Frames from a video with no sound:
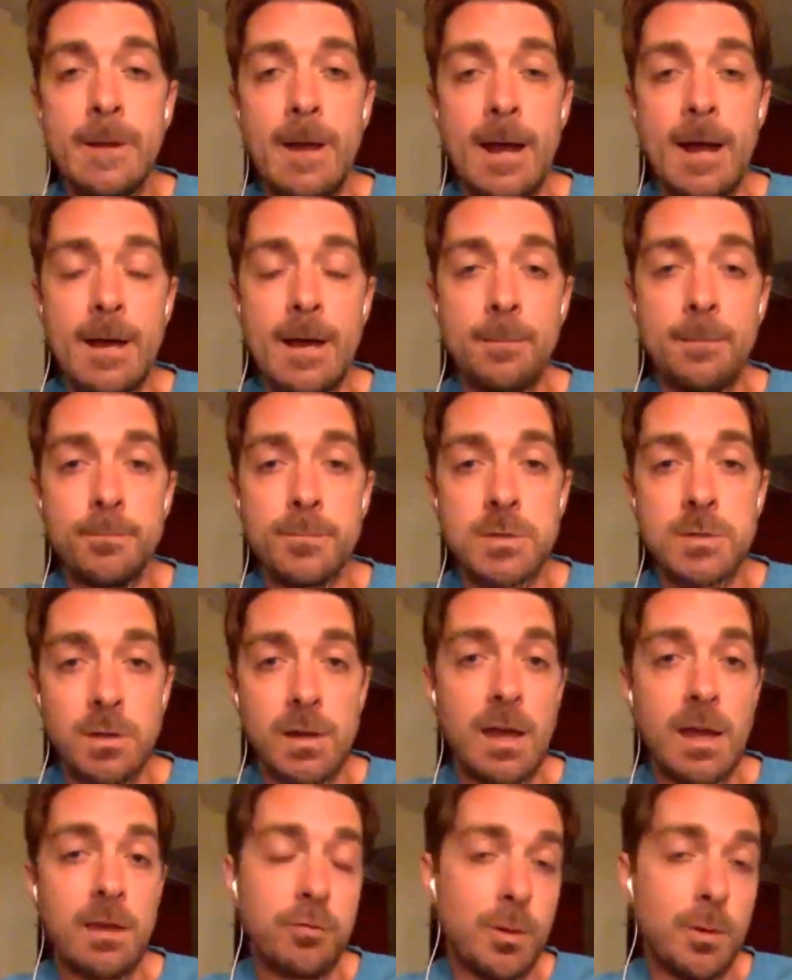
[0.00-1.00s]
So
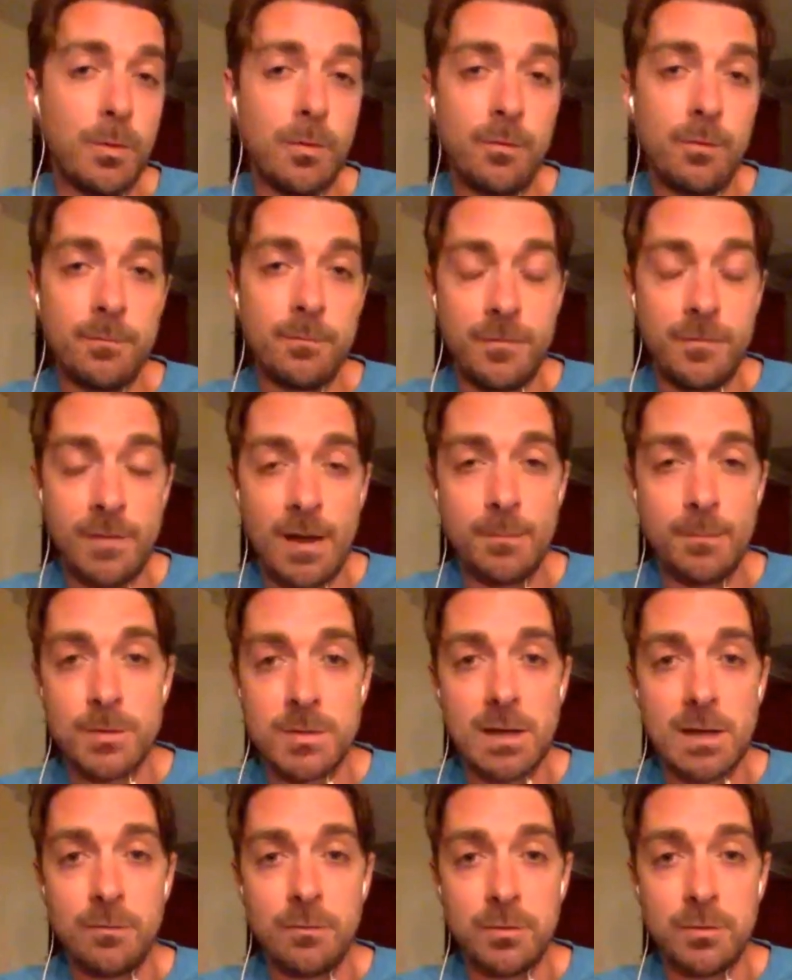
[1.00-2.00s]
yeah, 3.5%
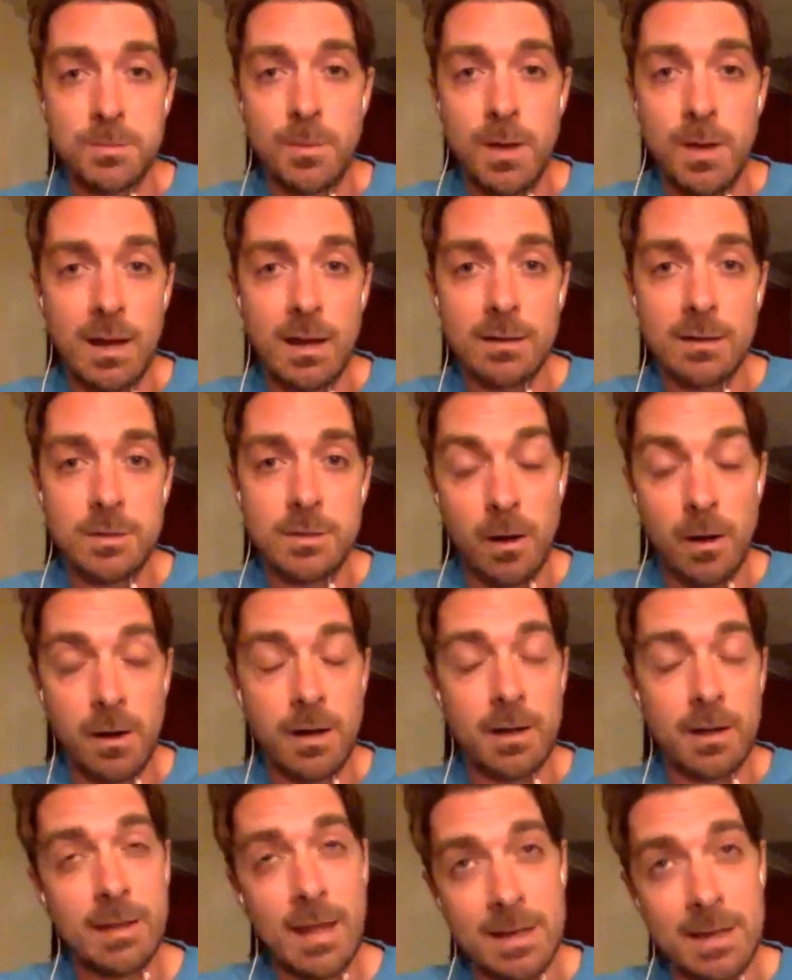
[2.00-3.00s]
was my
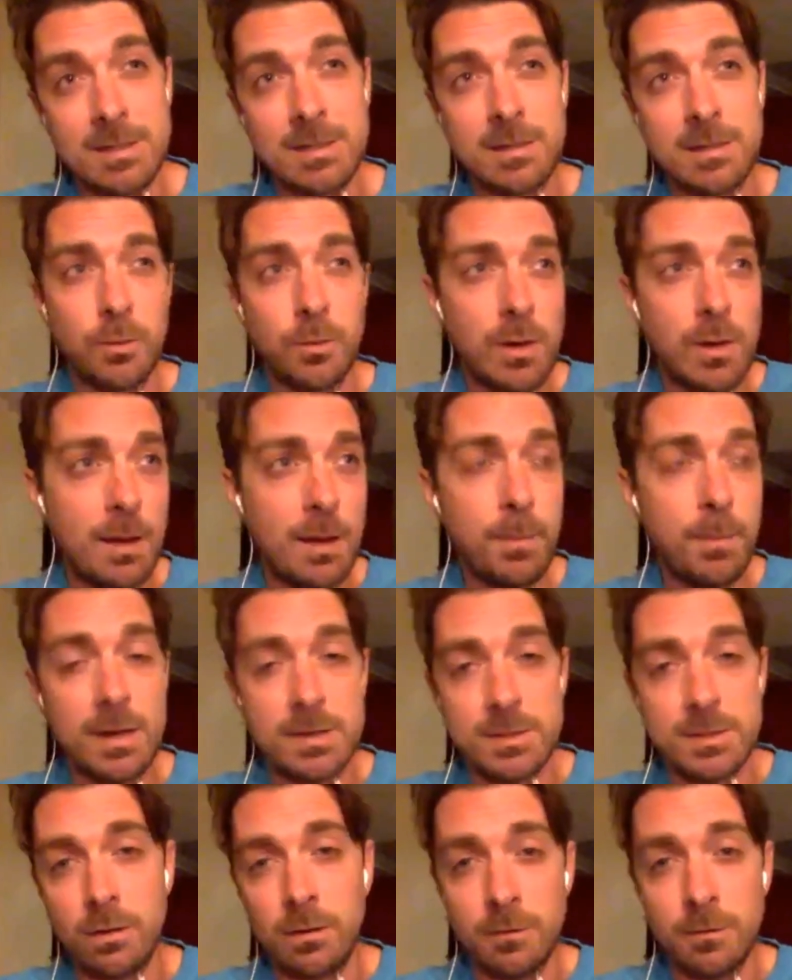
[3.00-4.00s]
target, and that's still what I
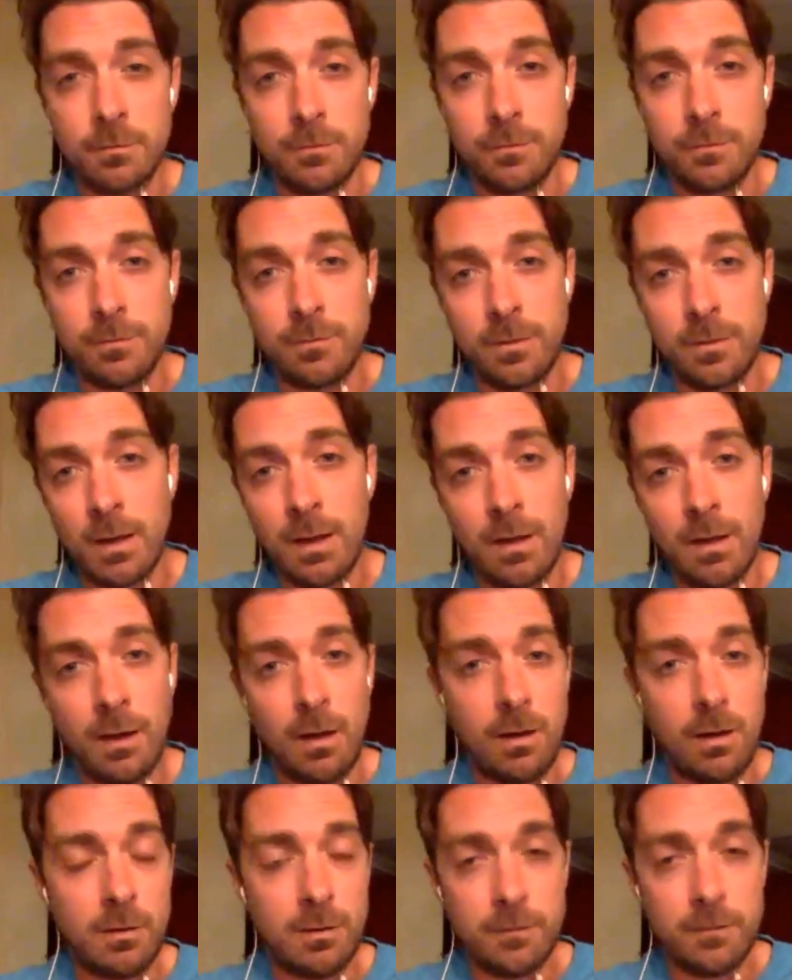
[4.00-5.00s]
base all
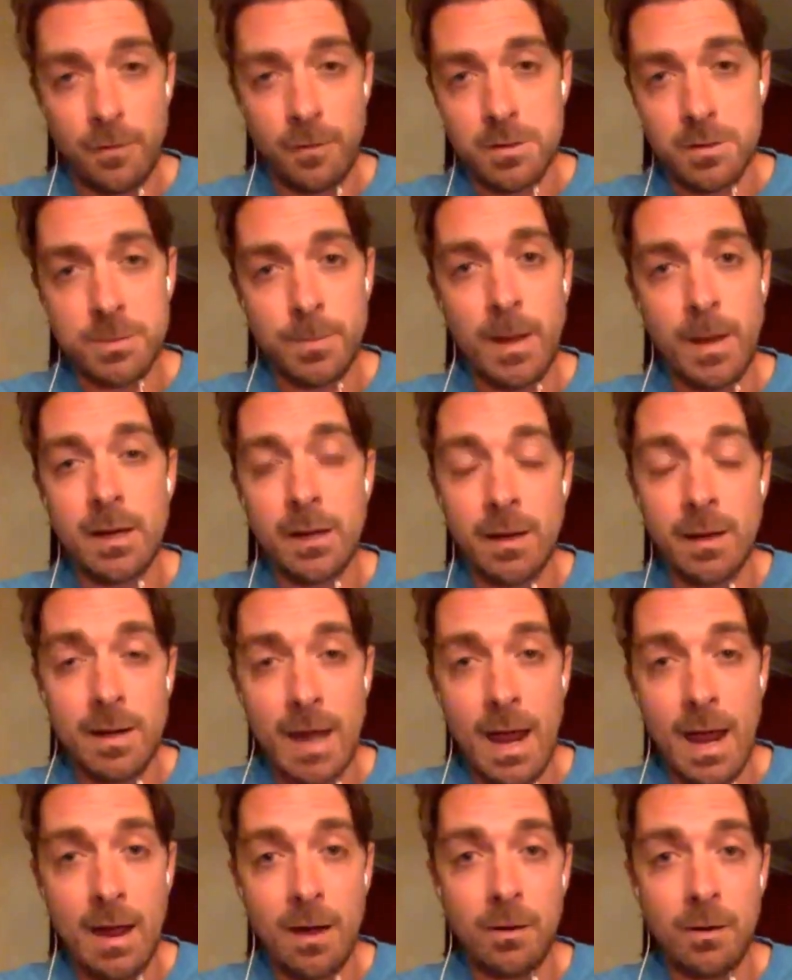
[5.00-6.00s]
of our spending on
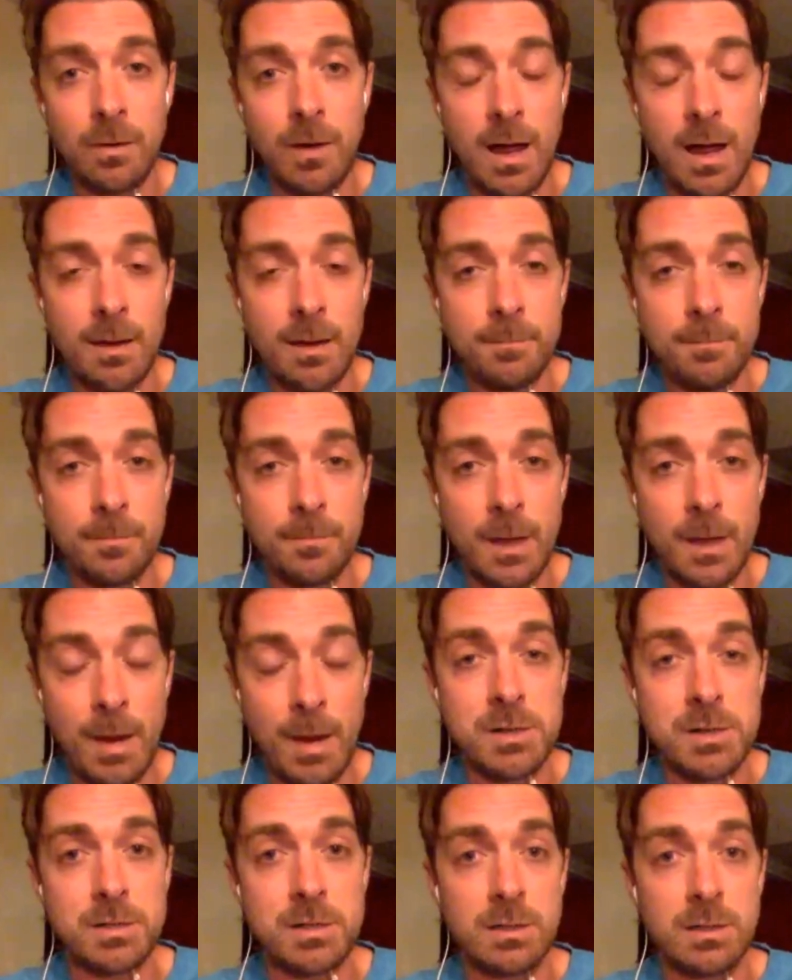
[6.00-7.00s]
now. I'm
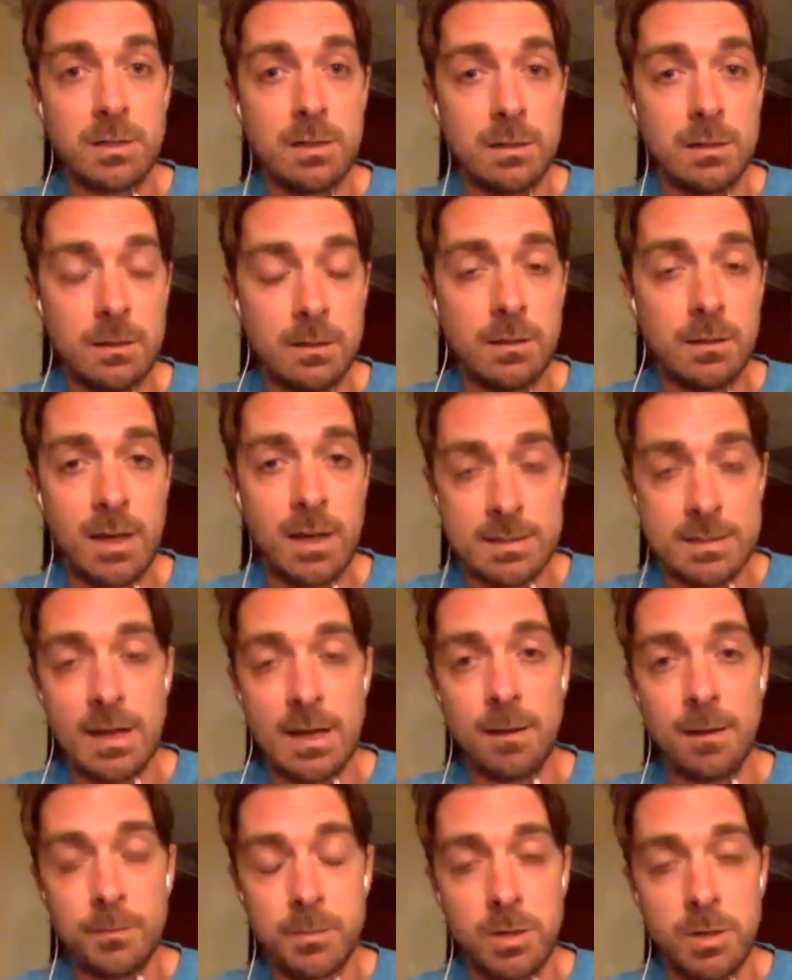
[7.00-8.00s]
actually, like I
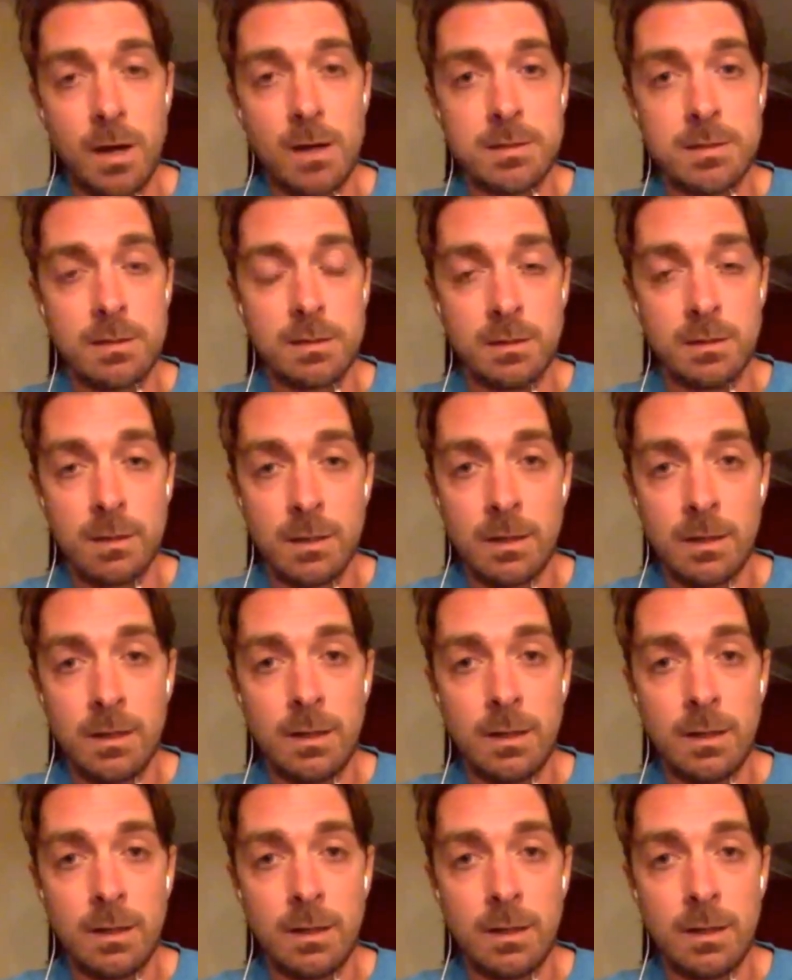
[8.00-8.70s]
said, I'm trying to